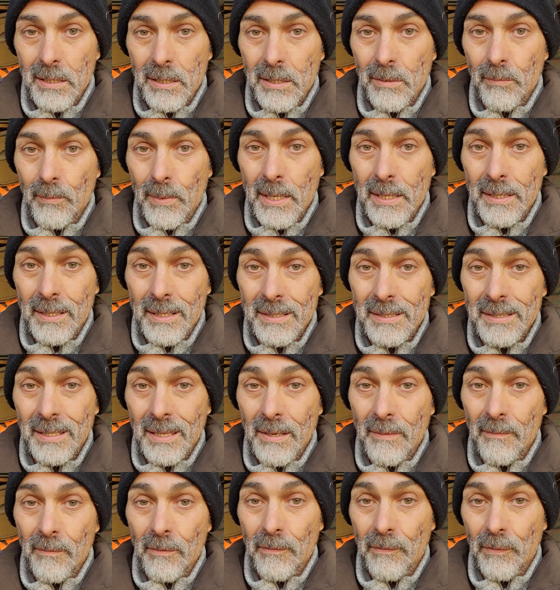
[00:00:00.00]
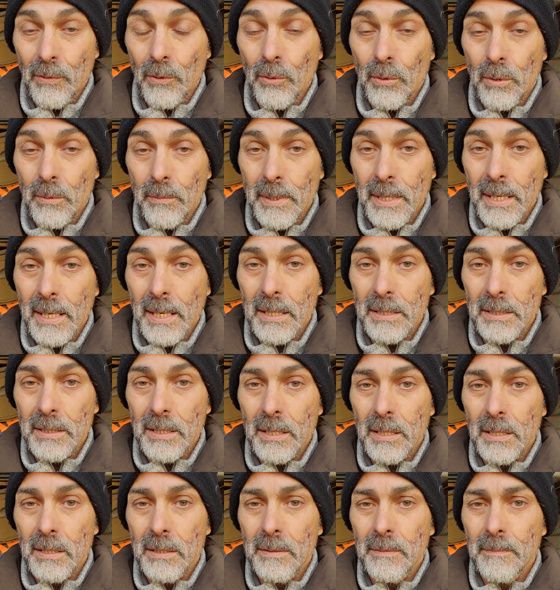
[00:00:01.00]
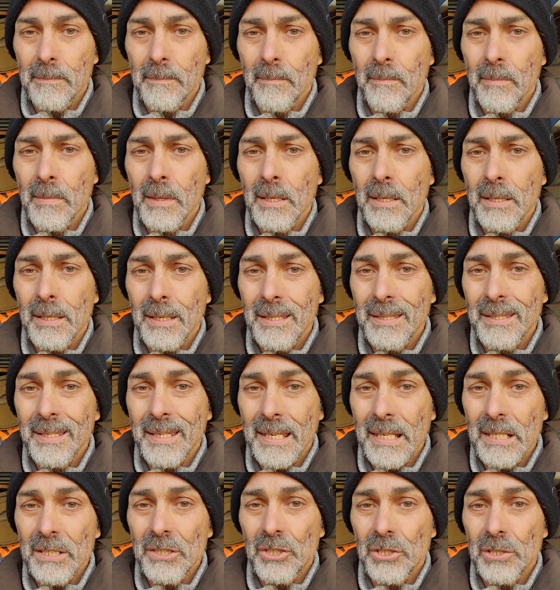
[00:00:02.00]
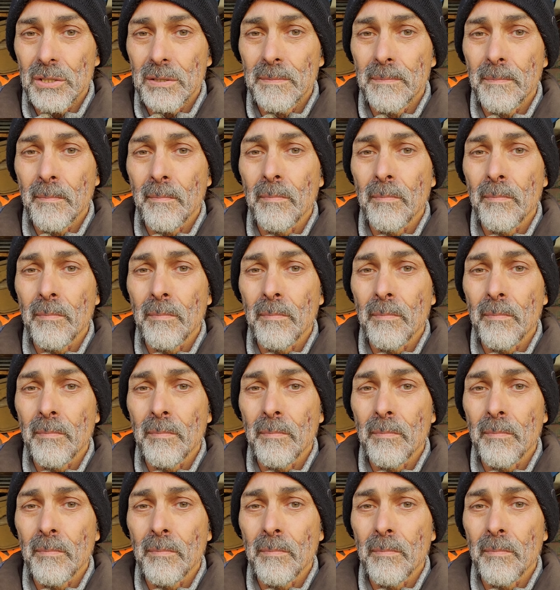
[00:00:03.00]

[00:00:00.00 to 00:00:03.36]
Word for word: And we had a nice level floor when it got done in the kitchen.